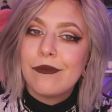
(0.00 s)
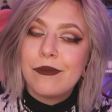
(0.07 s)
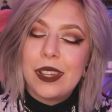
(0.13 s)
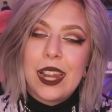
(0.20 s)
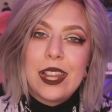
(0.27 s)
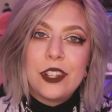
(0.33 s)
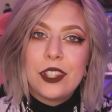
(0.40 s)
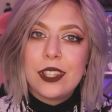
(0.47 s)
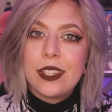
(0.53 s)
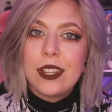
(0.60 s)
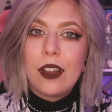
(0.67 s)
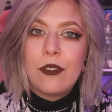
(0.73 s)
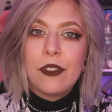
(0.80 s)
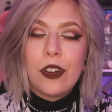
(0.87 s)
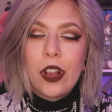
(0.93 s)
but
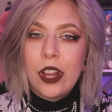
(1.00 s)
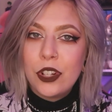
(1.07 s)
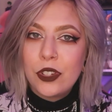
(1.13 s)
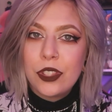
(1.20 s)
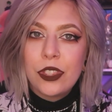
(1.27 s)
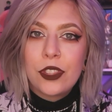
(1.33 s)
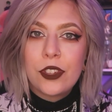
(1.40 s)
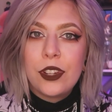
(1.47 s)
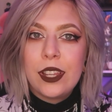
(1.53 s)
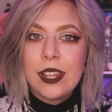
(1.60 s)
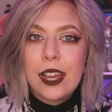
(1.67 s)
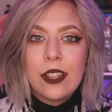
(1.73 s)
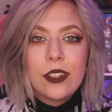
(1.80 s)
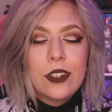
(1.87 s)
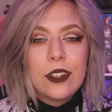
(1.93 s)
for
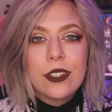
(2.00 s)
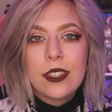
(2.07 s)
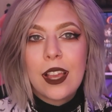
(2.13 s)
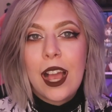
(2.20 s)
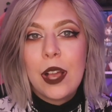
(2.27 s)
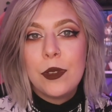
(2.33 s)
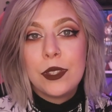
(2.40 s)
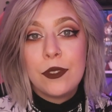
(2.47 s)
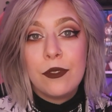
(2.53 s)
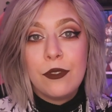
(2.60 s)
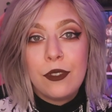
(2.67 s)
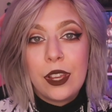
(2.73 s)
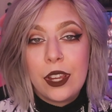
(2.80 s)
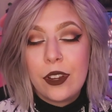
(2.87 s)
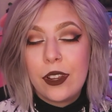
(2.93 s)
$130, I was
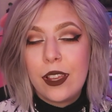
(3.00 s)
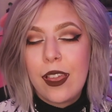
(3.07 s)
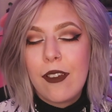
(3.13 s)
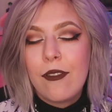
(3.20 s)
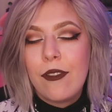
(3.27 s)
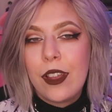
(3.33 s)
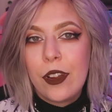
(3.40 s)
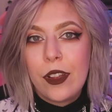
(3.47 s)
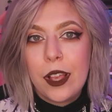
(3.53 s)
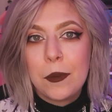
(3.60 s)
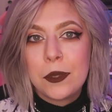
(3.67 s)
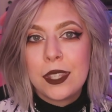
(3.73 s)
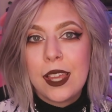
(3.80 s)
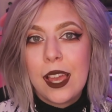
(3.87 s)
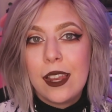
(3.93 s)
very
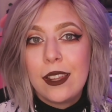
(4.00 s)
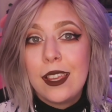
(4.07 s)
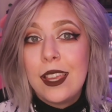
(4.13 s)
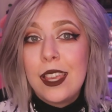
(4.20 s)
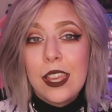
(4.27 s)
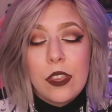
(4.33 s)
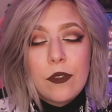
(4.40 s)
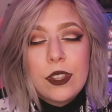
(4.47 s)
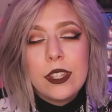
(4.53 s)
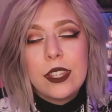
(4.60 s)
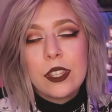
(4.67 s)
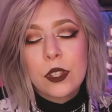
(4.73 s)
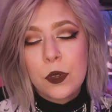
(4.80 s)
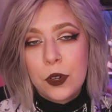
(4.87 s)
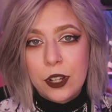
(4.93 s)
upset. Even
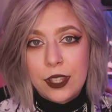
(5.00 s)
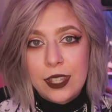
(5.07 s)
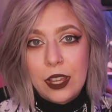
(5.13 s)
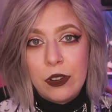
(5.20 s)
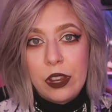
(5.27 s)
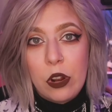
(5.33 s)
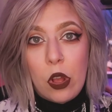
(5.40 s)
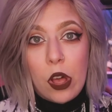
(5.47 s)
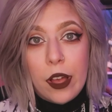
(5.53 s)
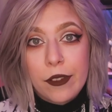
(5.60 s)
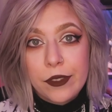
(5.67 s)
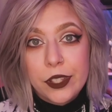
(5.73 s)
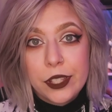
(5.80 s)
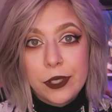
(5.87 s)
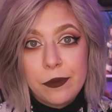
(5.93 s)
Discord sounded
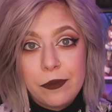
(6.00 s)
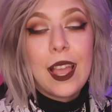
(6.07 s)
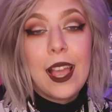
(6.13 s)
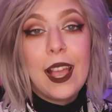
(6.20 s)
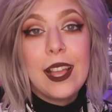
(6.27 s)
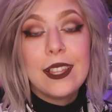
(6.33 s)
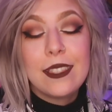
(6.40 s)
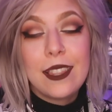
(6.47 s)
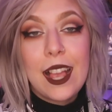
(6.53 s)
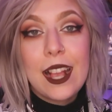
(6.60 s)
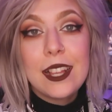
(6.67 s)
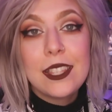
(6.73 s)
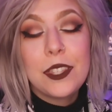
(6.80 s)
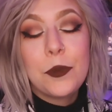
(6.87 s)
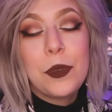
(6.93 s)
awful. And
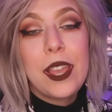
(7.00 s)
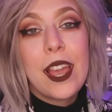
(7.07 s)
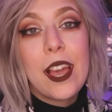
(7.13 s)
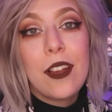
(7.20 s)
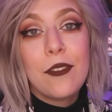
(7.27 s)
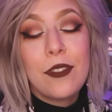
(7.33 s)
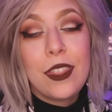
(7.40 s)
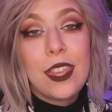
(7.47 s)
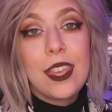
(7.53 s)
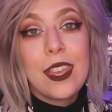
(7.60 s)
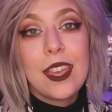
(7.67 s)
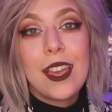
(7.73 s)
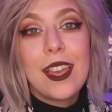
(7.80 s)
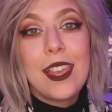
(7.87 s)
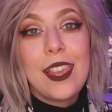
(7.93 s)
last, we have
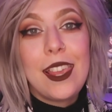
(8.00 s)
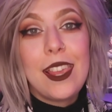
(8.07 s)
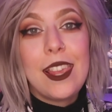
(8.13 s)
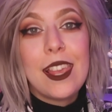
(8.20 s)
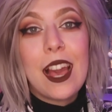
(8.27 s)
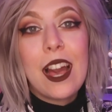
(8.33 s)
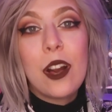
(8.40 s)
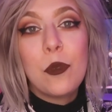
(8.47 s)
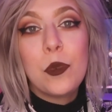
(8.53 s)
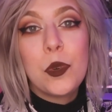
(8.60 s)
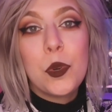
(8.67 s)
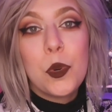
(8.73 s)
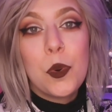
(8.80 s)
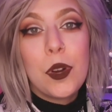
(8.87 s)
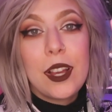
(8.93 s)
the
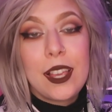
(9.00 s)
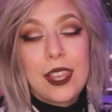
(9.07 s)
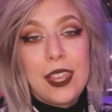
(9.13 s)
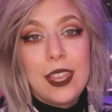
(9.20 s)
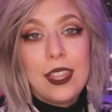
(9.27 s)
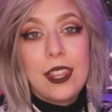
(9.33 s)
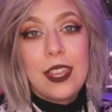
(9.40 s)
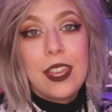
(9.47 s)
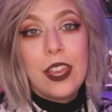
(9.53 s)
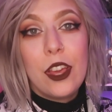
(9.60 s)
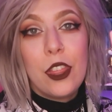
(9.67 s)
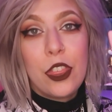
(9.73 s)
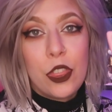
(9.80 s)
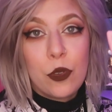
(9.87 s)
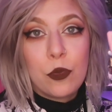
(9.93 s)
YOWU Kitty
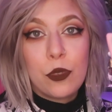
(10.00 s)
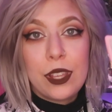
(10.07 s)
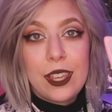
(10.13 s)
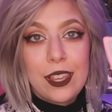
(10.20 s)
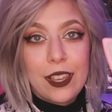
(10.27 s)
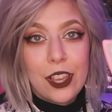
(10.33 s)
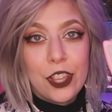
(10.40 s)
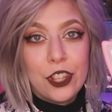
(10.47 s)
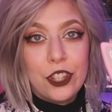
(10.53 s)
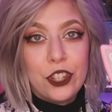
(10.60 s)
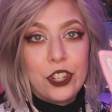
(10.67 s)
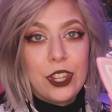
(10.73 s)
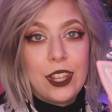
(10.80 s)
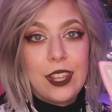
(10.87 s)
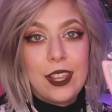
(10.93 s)

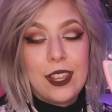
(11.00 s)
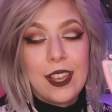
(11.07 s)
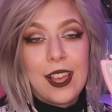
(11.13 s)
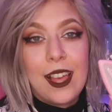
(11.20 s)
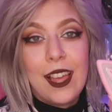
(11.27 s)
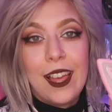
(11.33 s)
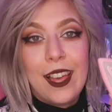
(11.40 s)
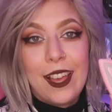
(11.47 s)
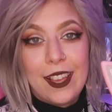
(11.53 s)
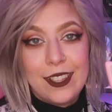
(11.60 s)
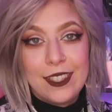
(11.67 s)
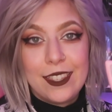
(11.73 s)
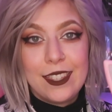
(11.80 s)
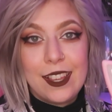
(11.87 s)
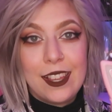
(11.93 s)
3G
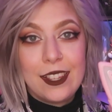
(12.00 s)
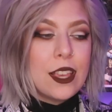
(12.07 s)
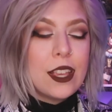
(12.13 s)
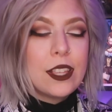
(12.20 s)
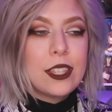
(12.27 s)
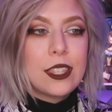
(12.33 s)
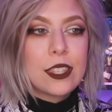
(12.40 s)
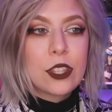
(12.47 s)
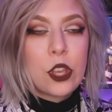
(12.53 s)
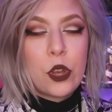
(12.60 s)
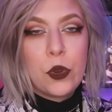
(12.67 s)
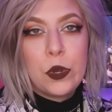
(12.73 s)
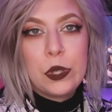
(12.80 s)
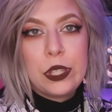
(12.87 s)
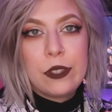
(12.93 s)
headset. This
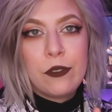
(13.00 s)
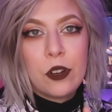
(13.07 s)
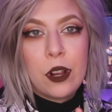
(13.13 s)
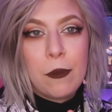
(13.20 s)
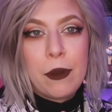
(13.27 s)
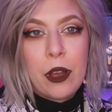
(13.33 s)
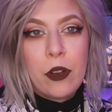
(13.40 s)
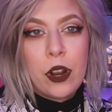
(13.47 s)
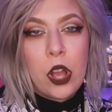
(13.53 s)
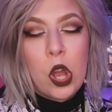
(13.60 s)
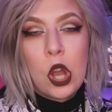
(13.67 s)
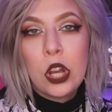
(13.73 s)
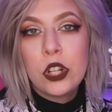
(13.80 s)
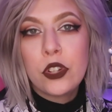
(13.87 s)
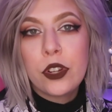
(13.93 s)
goes for about
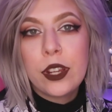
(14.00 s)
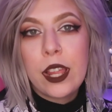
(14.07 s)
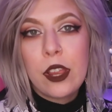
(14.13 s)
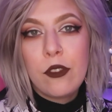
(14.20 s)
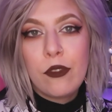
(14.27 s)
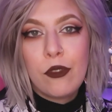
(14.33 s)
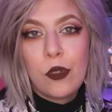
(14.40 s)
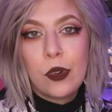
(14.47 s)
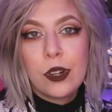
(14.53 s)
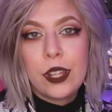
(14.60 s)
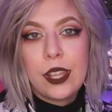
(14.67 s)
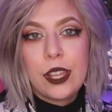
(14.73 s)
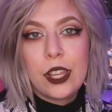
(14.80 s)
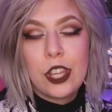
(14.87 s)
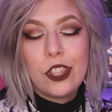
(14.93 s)

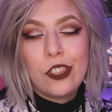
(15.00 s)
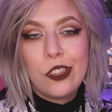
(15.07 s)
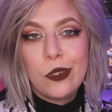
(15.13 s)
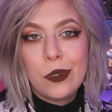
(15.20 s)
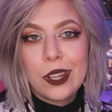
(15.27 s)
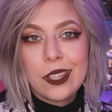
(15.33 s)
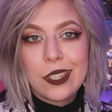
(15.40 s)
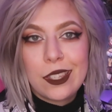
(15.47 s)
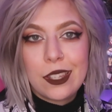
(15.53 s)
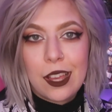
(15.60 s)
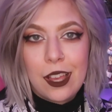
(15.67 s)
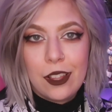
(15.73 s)
$140 US.